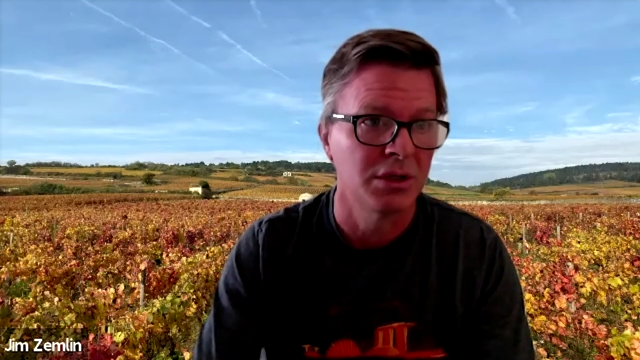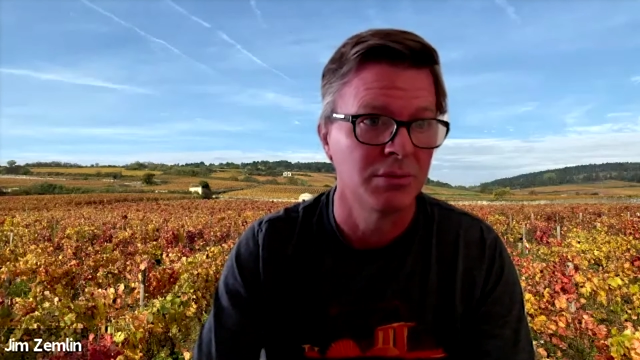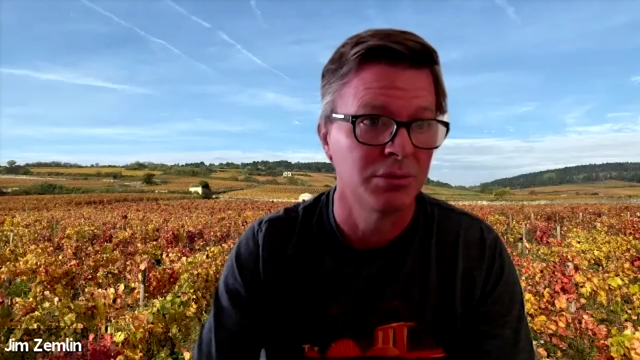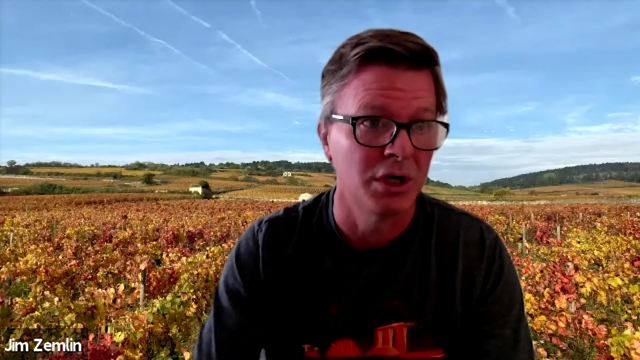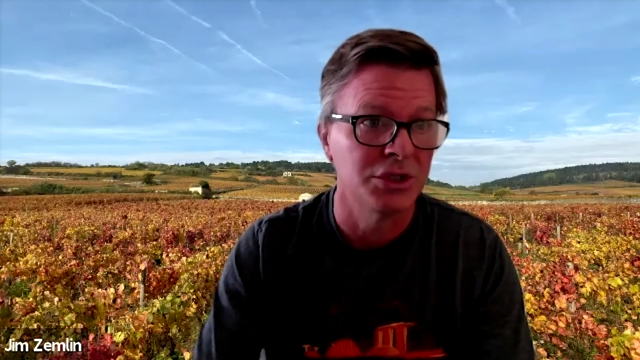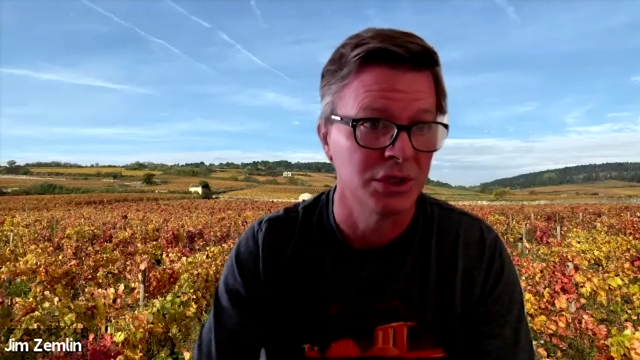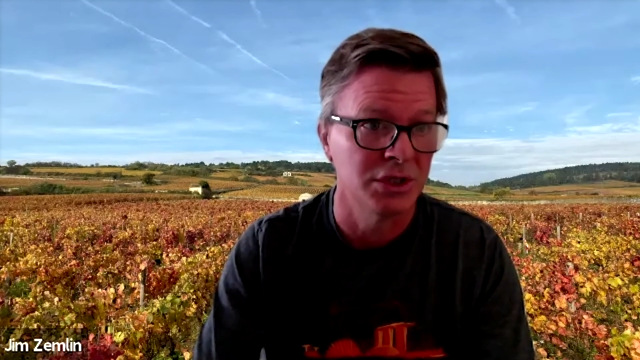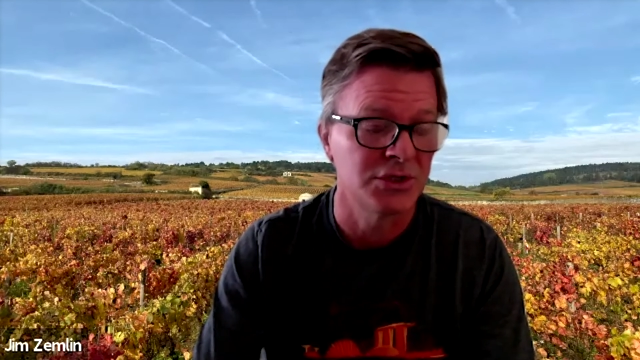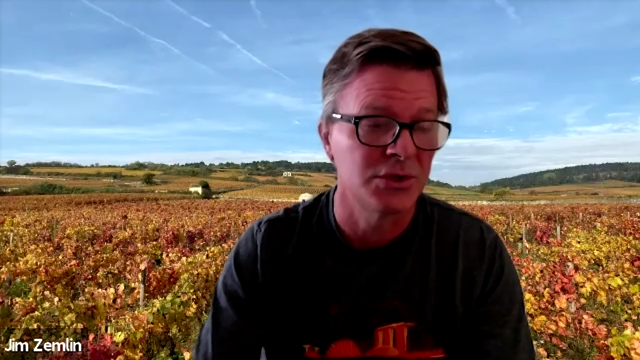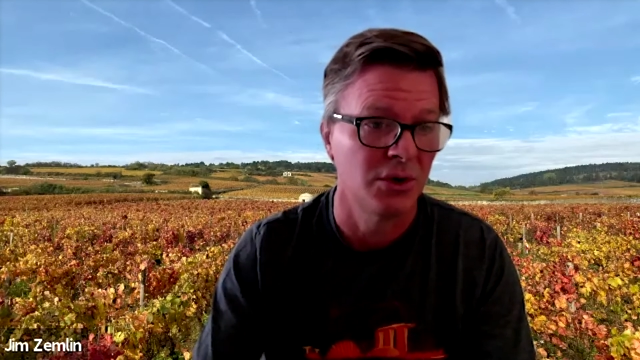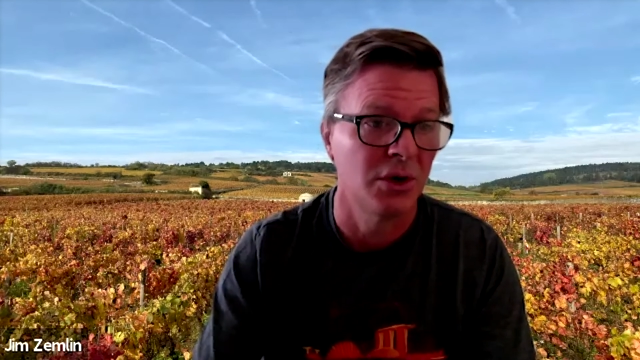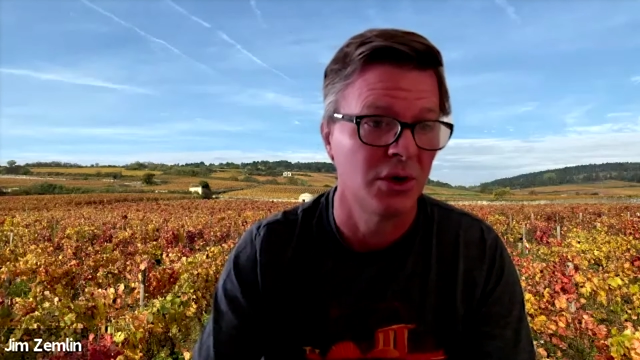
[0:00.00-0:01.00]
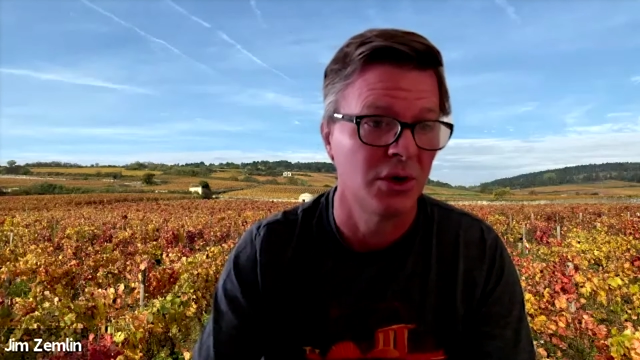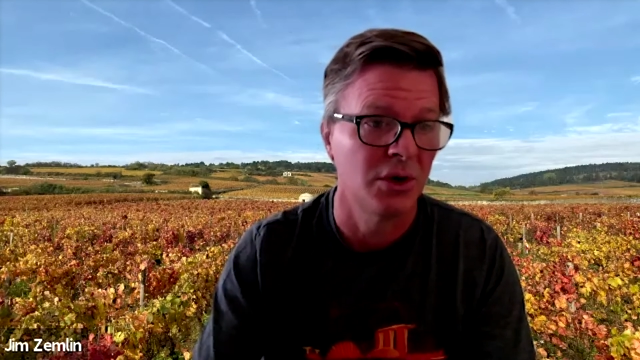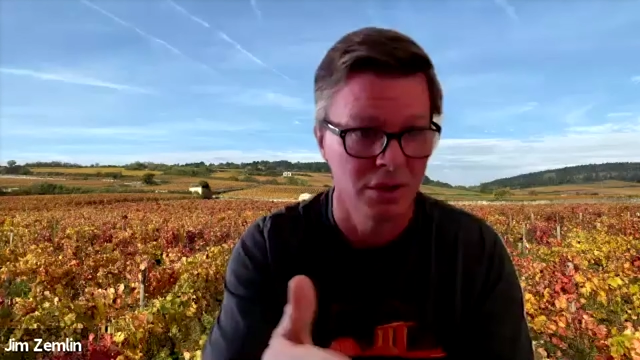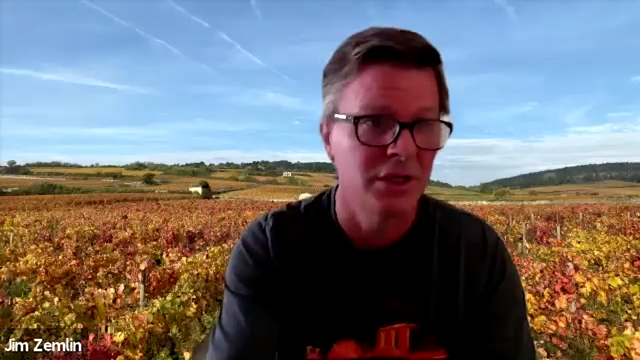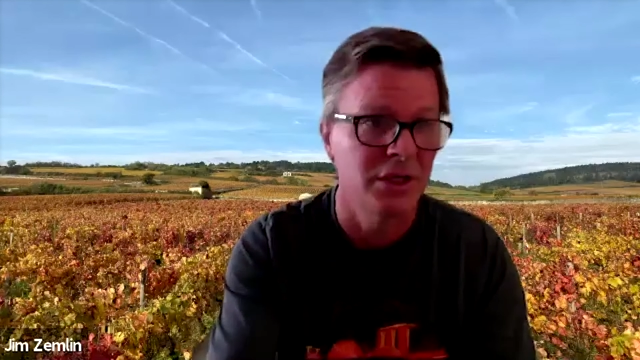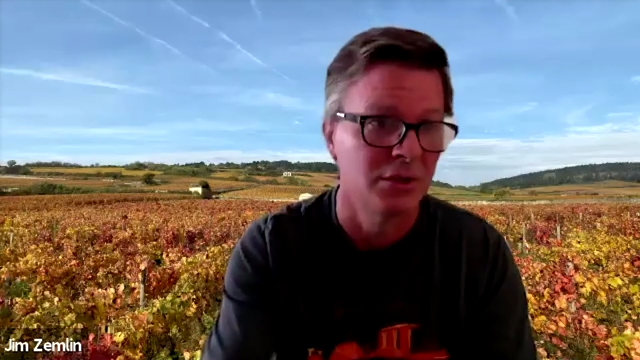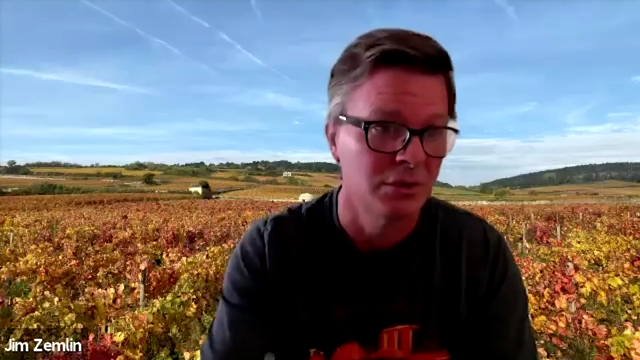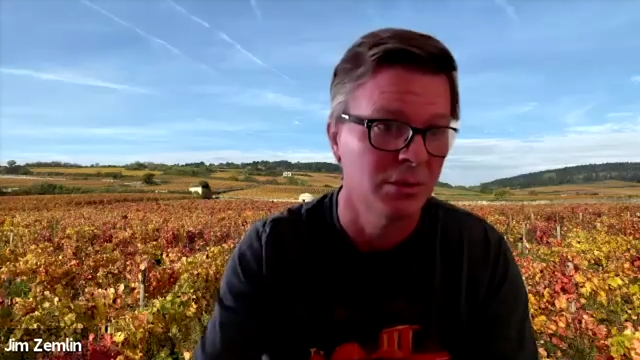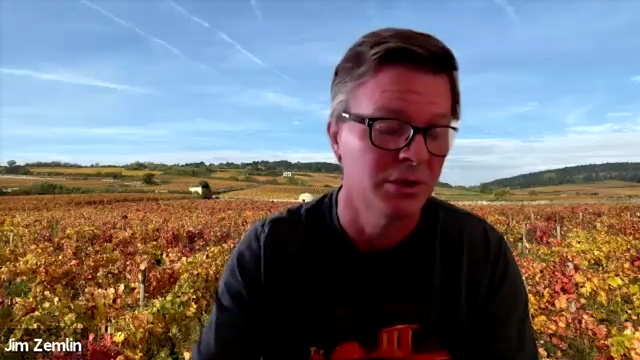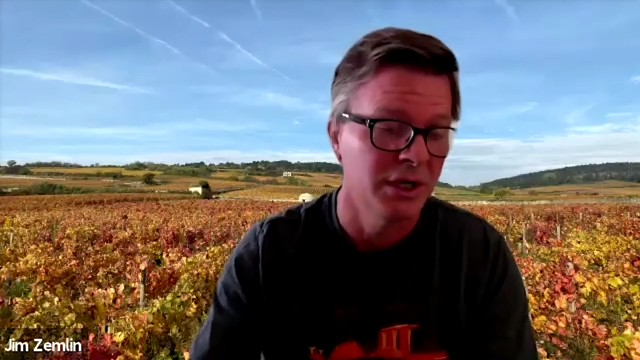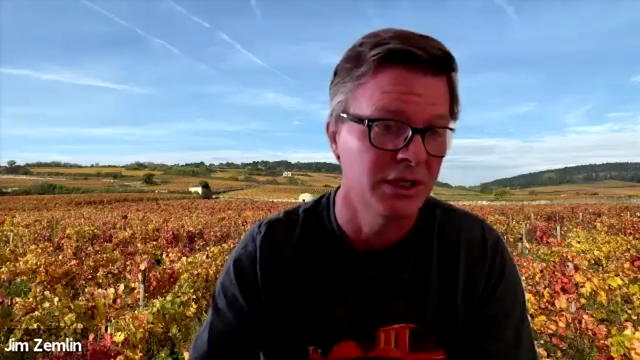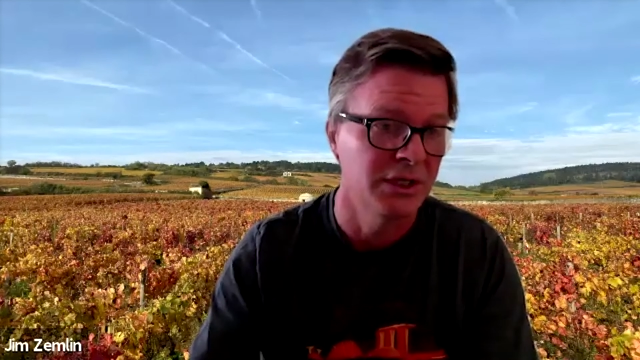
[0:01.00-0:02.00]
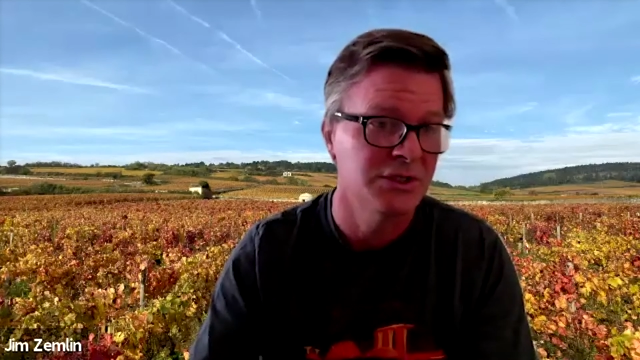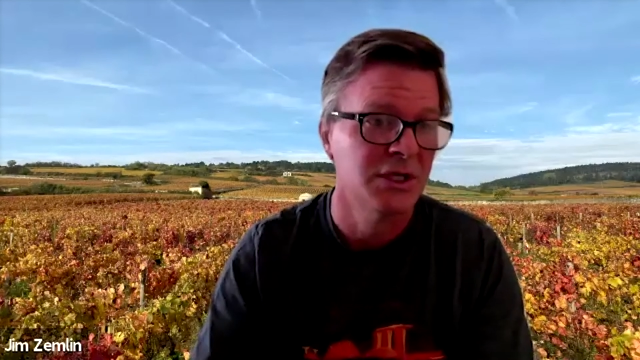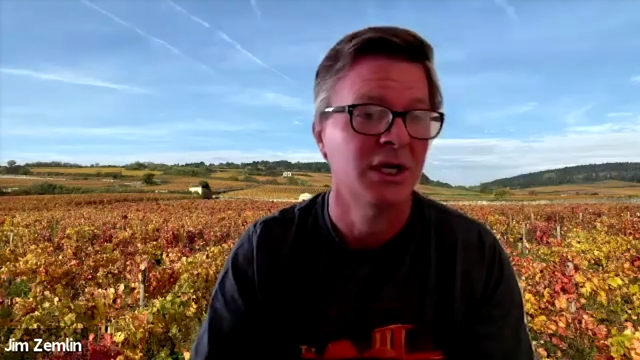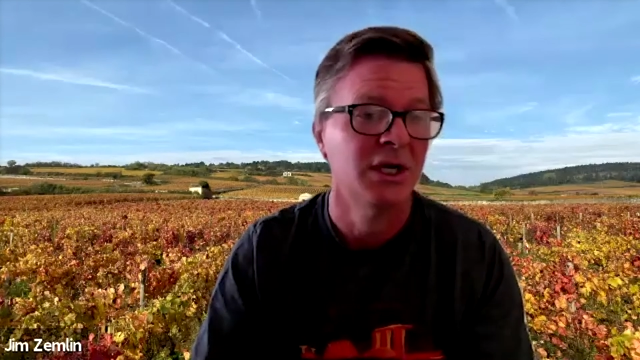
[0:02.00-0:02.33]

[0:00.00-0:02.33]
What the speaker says: projects are, like a Kubernetes,